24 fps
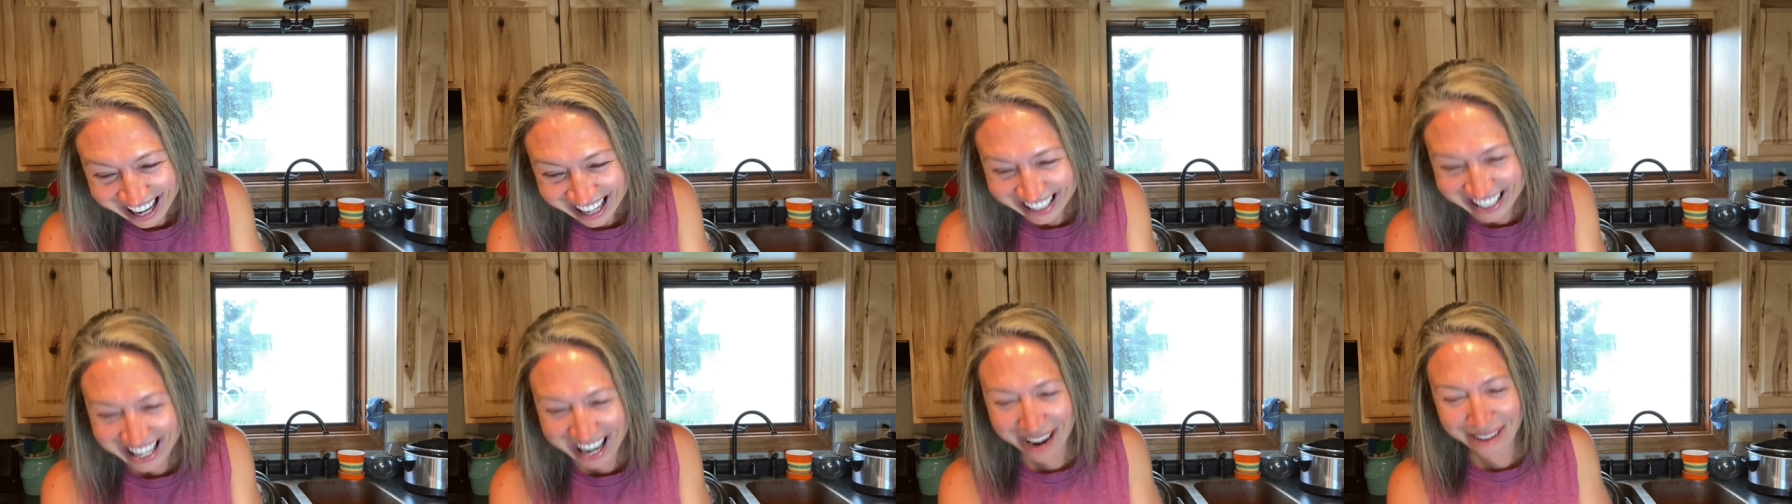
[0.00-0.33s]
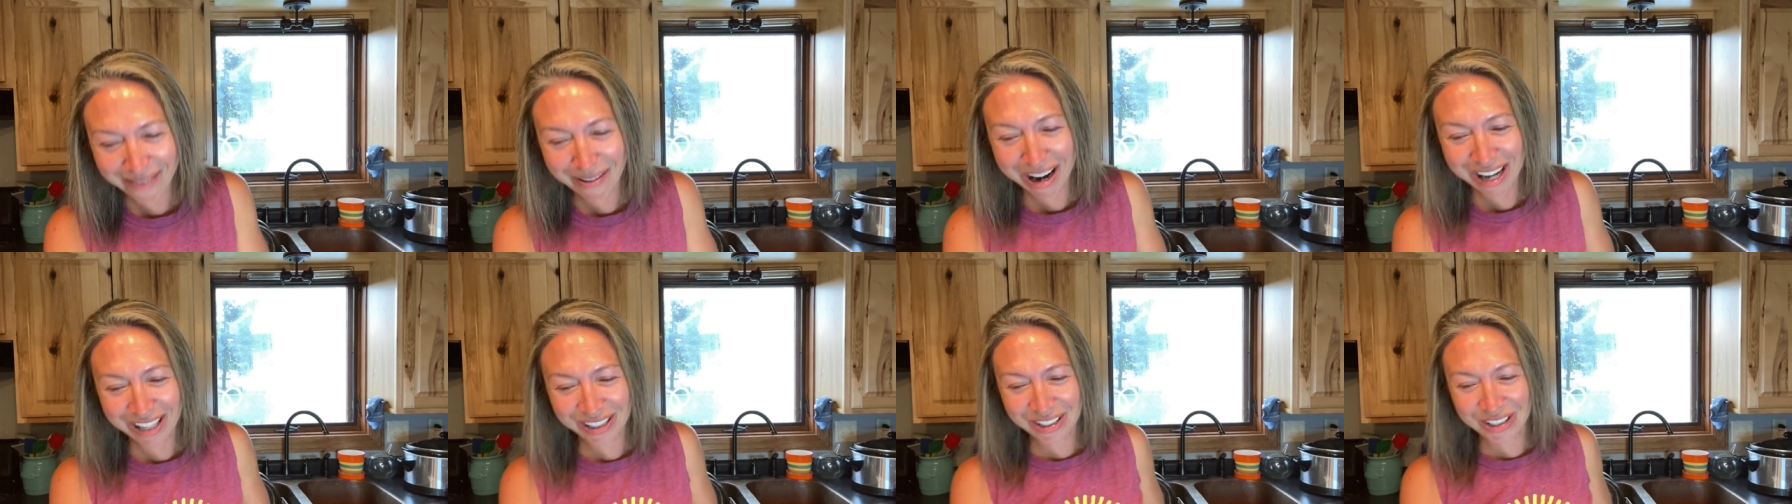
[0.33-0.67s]
Can't
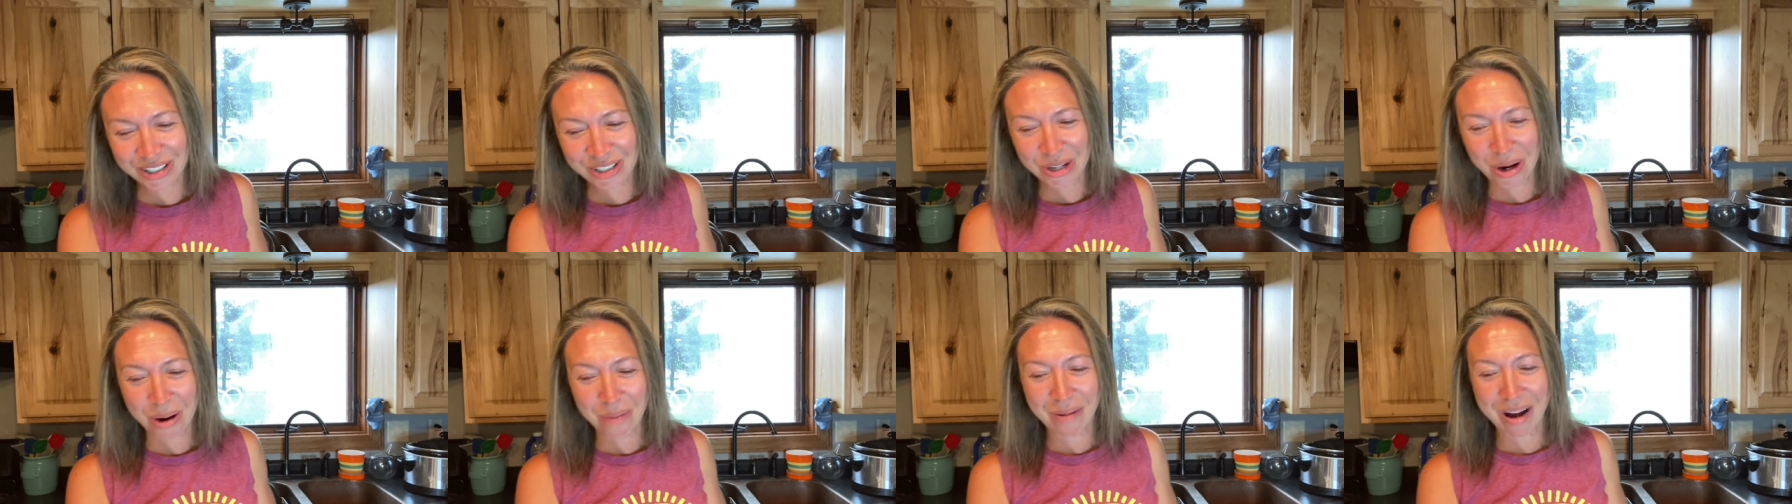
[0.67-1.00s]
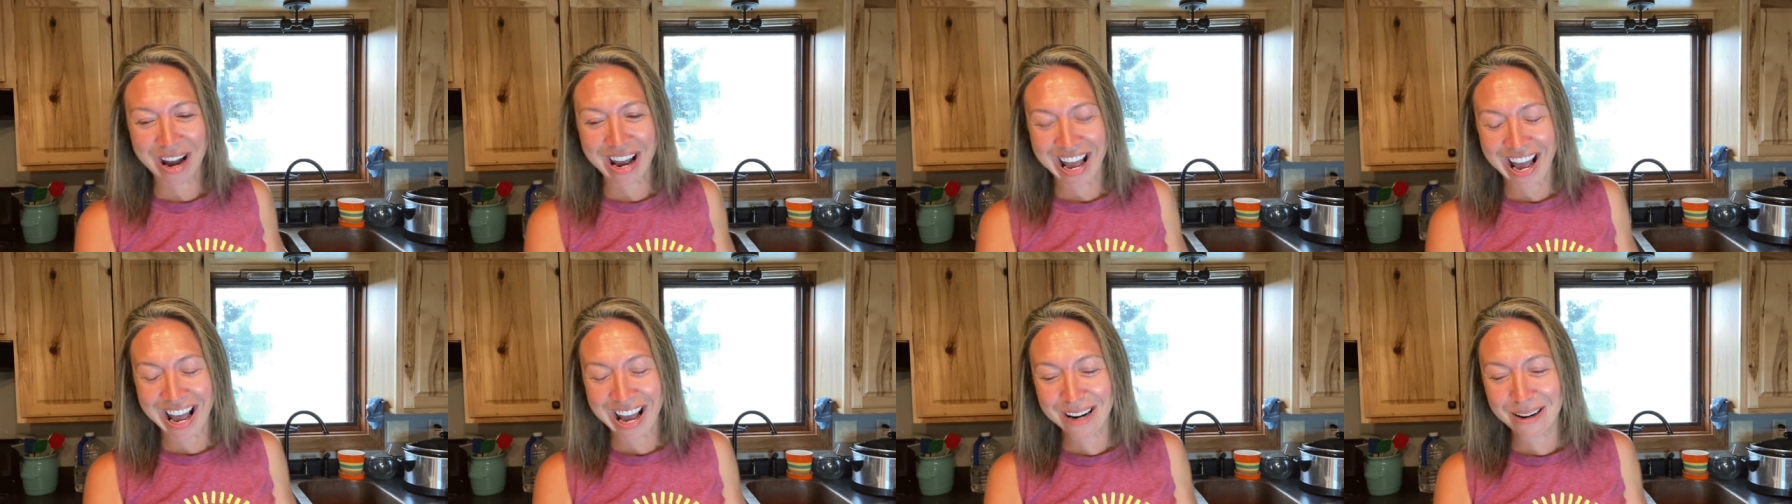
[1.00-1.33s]
wait to show my
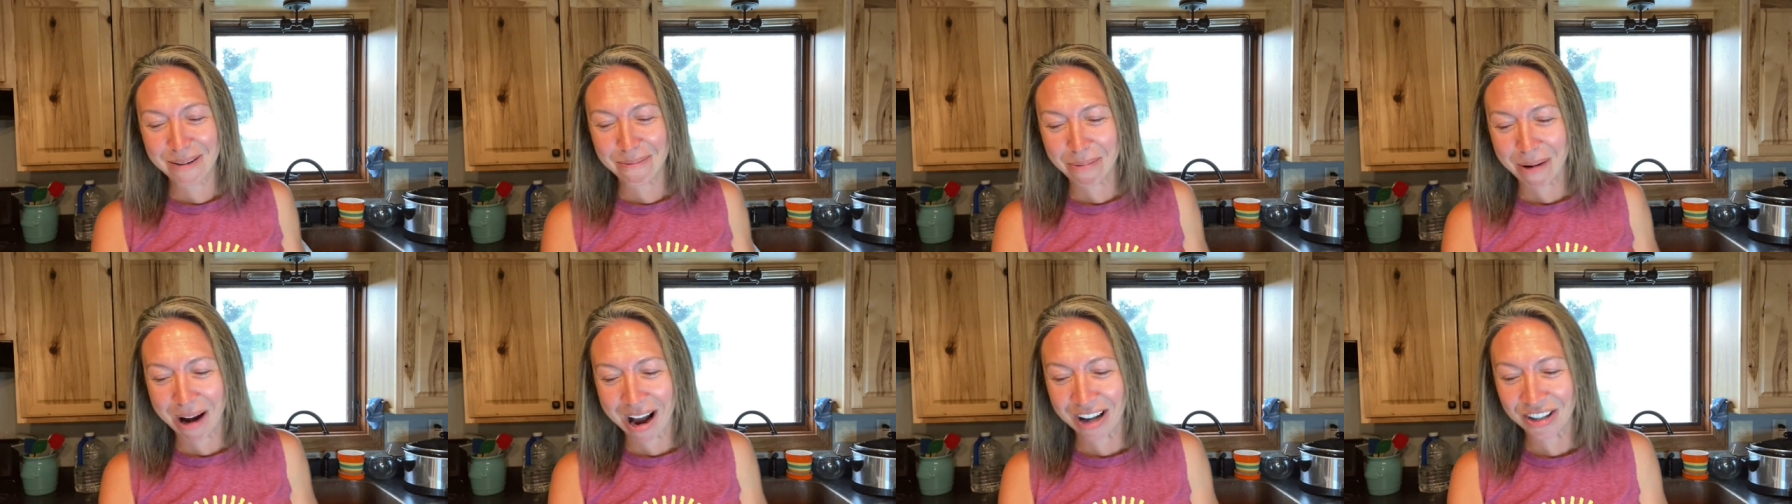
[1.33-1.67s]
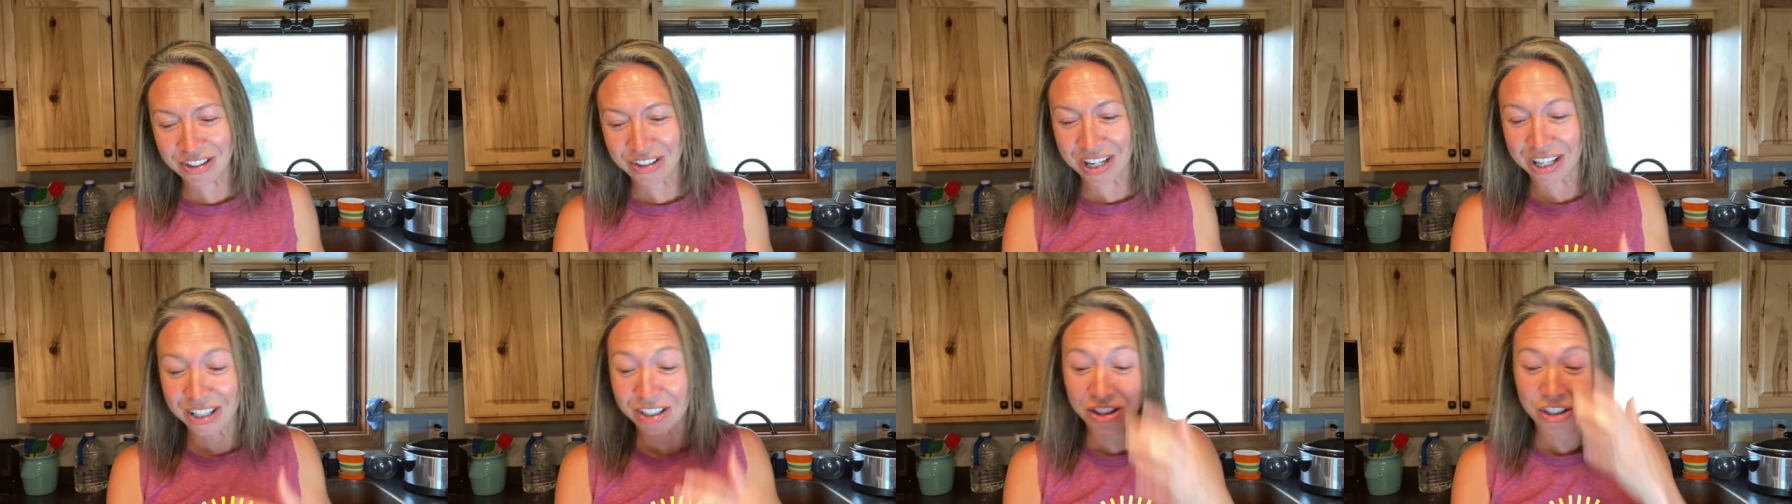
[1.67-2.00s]
end
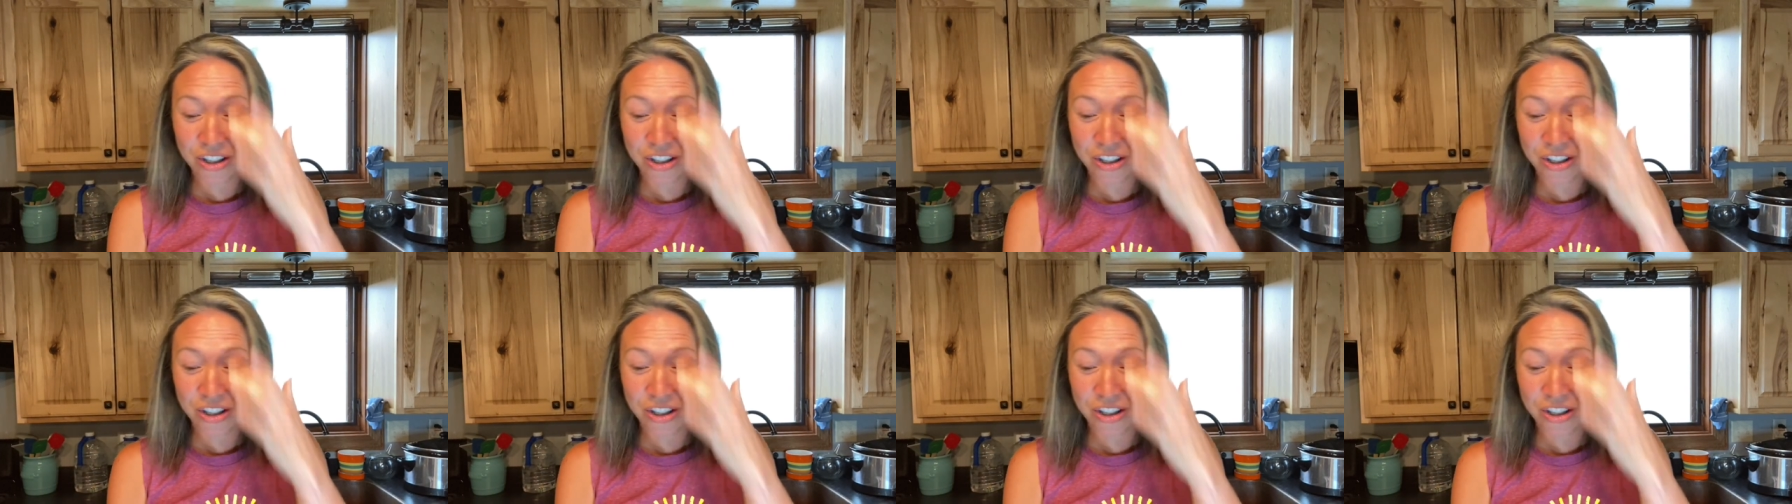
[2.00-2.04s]
project.